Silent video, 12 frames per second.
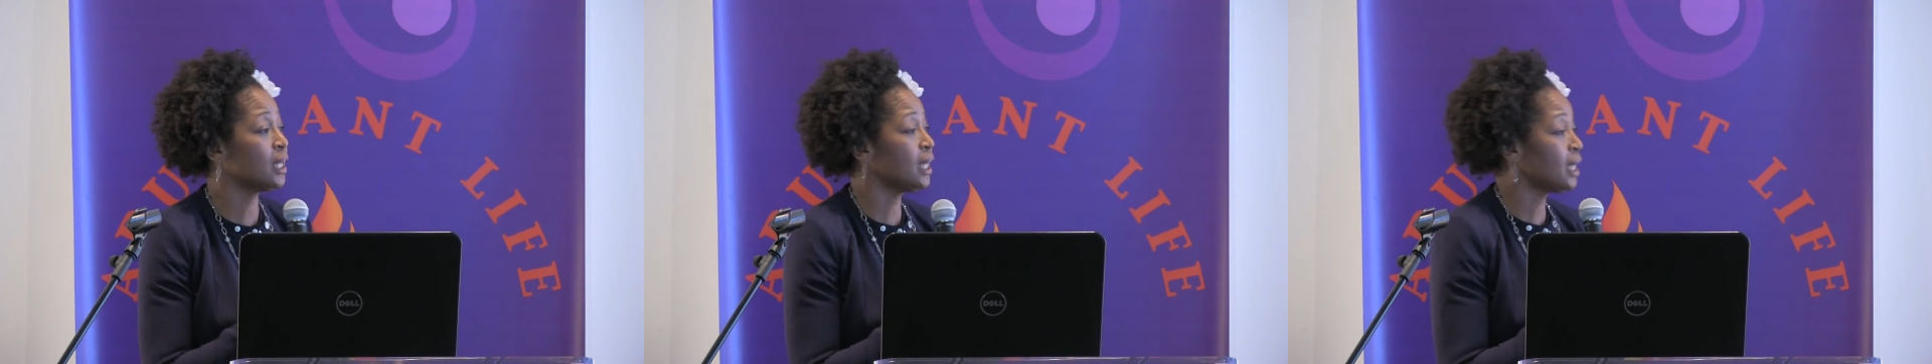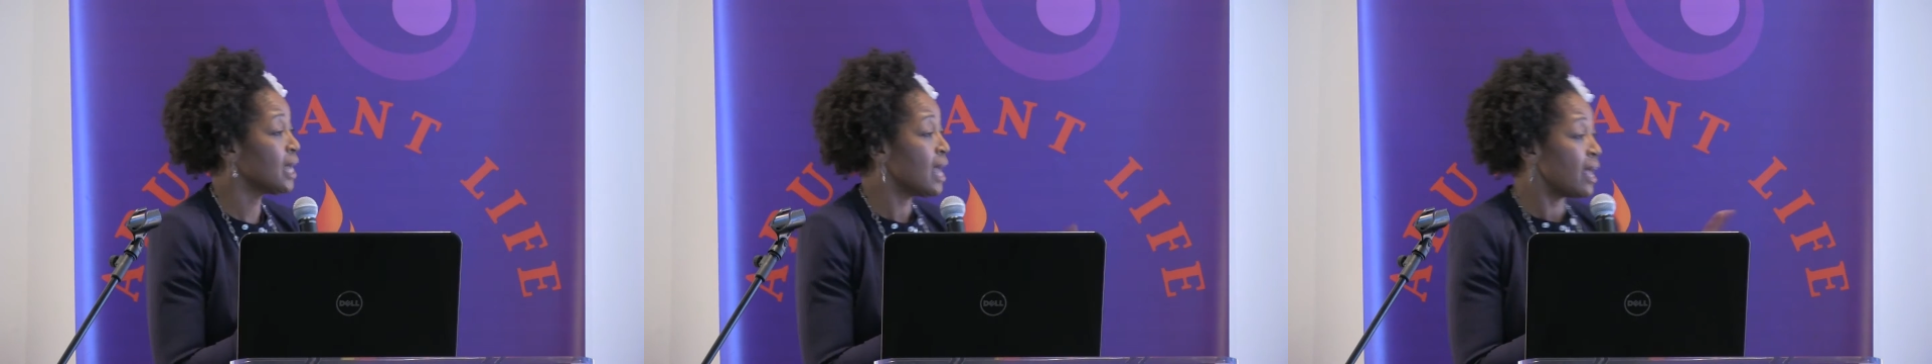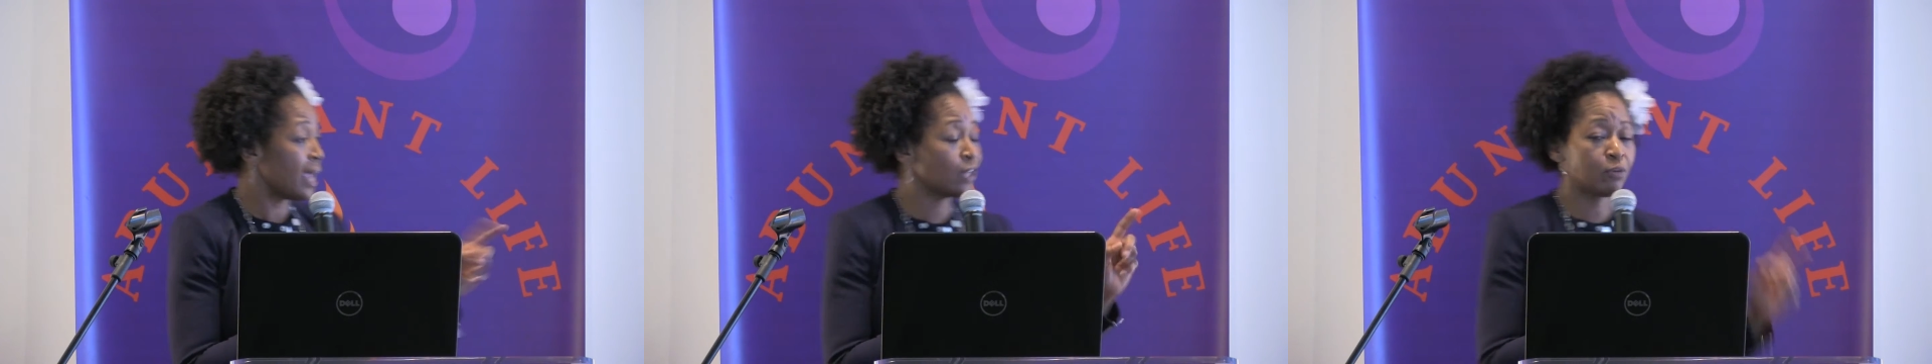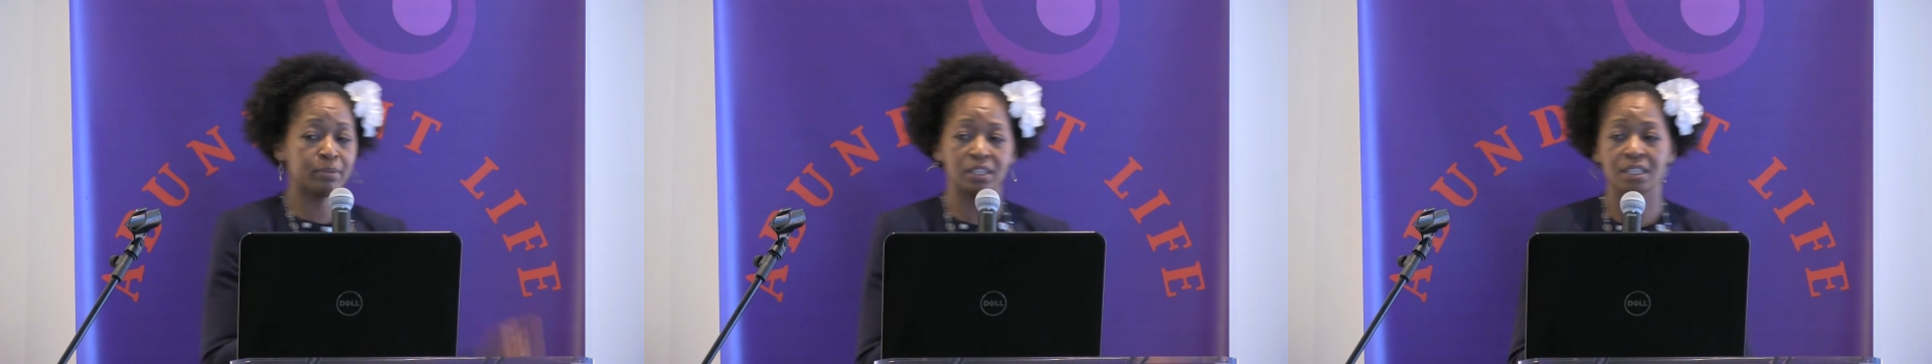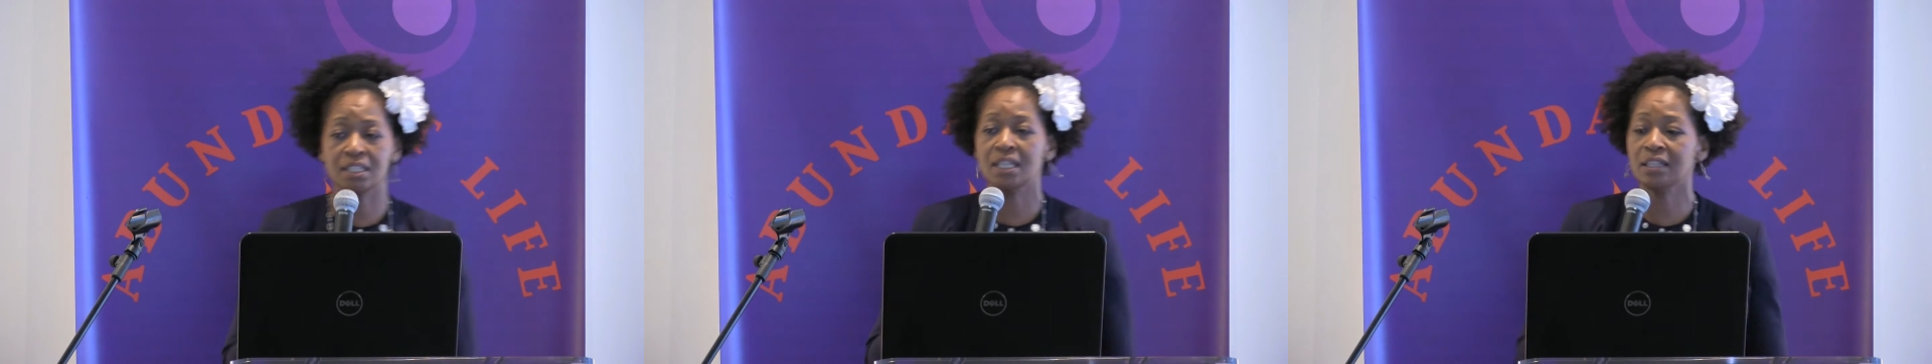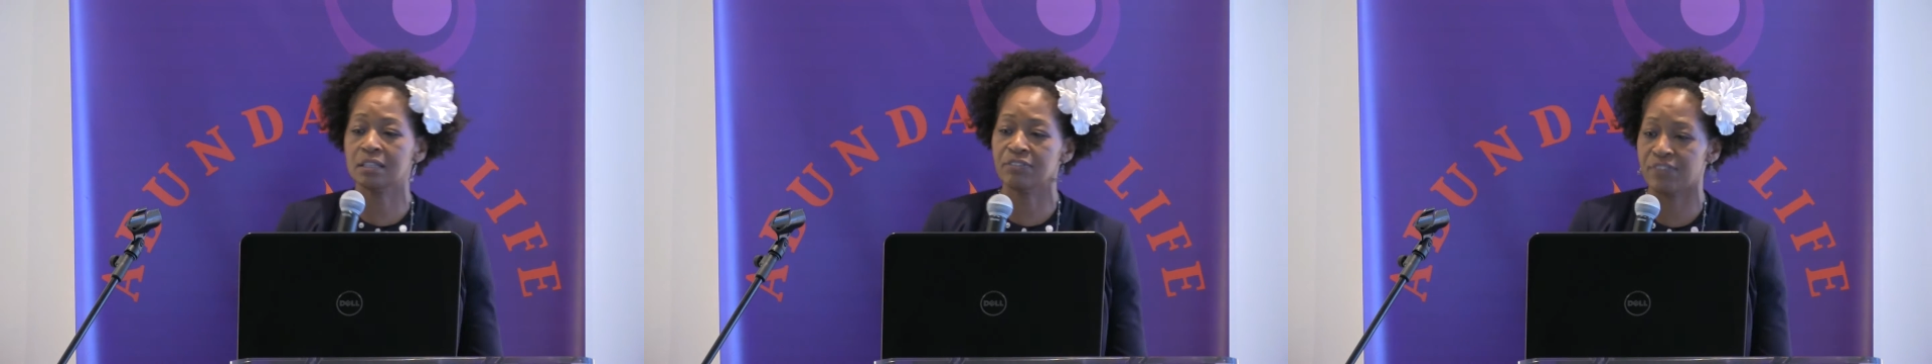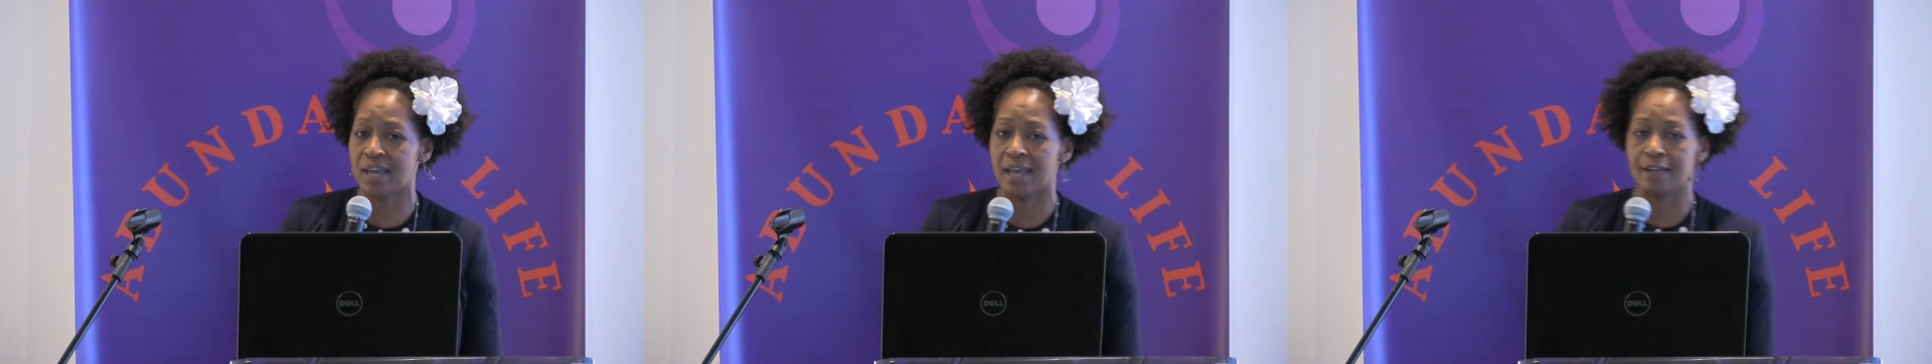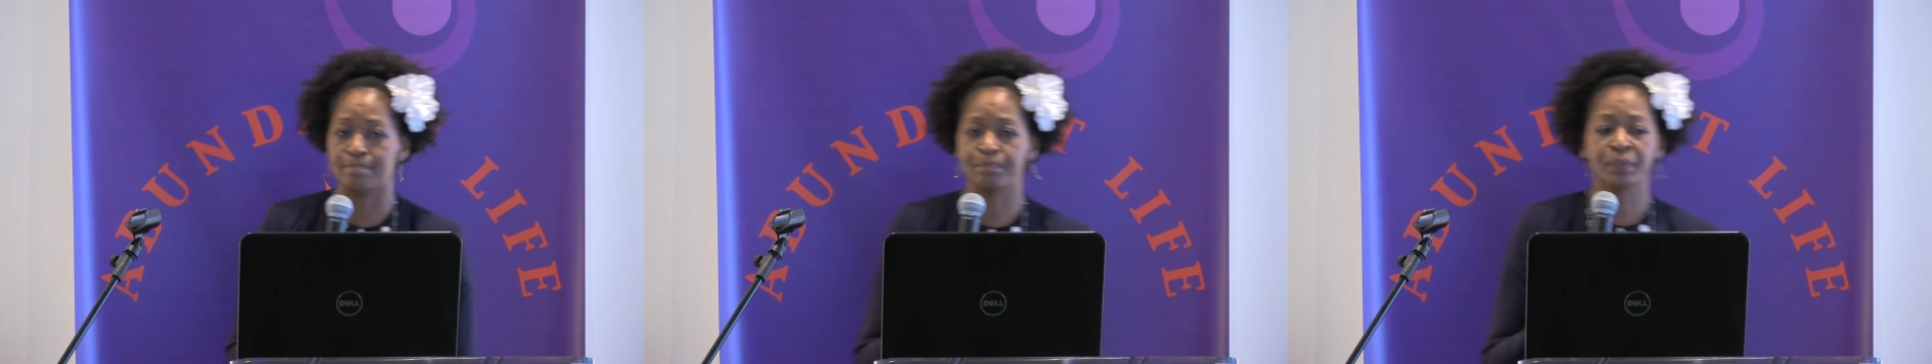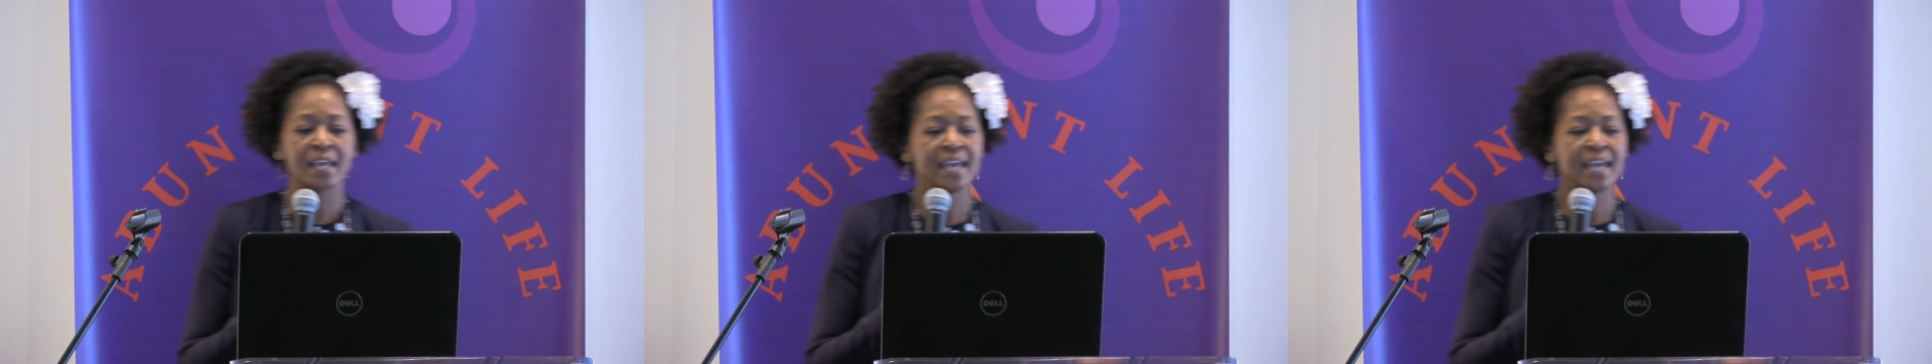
here, ain't going to be a seat to find